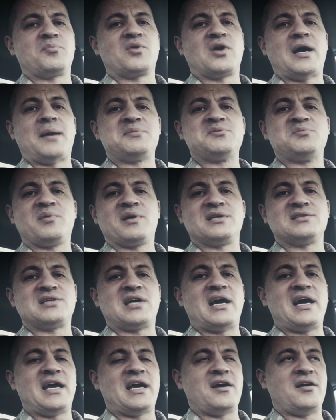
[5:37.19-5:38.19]
props because
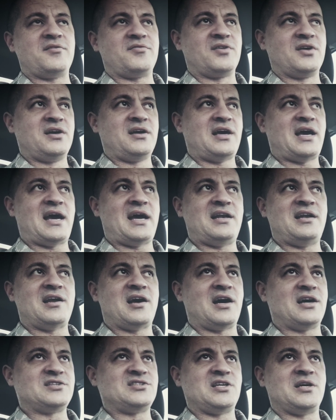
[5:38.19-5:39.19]
I have ad
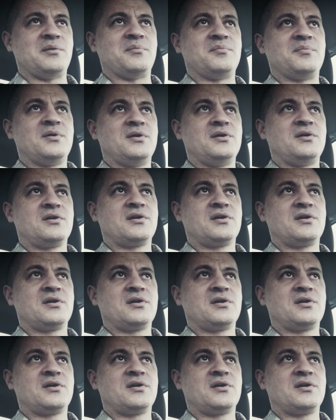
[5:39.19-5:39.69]
nauseum